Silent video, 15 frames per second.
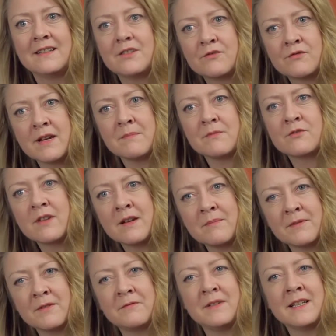drip,
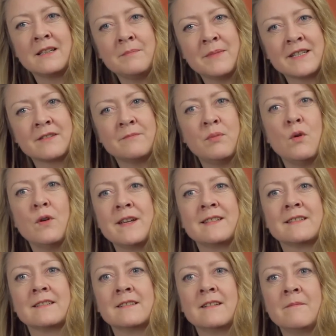drip of little bits of
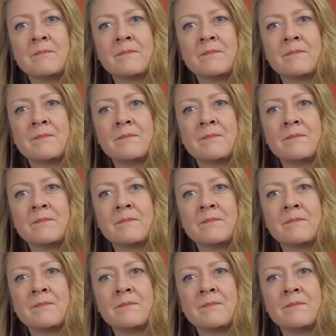poison.